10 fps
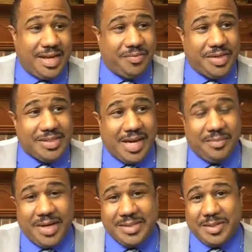Every
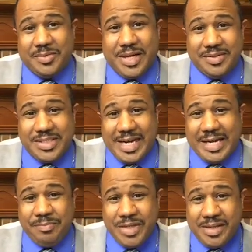time I turn around
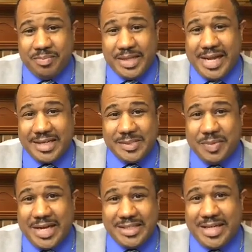dot
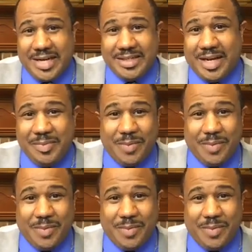blogspot.com.